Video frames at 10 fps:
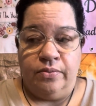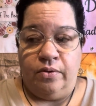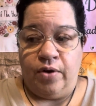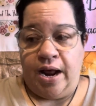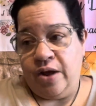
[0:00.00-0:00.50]

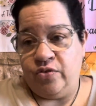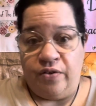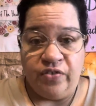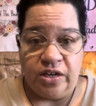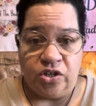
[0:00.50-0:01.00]
right after I
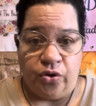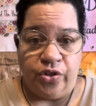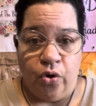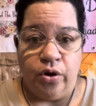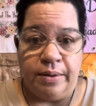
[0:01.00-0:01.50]
finished all
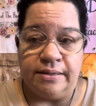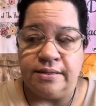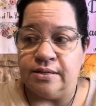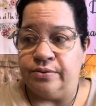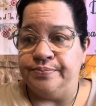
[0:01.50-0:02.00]
the ornaments.
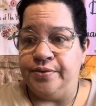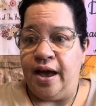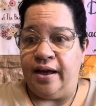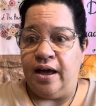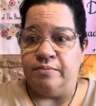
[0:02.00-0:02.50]
So yeah,
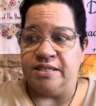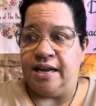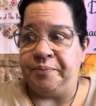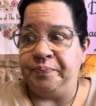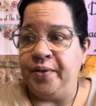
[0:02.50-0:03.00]
I got them
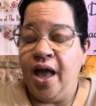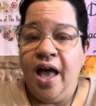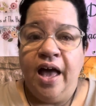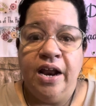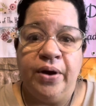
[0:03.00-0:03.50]
today
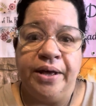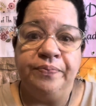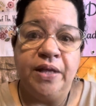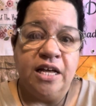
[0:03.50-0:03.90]
anyway.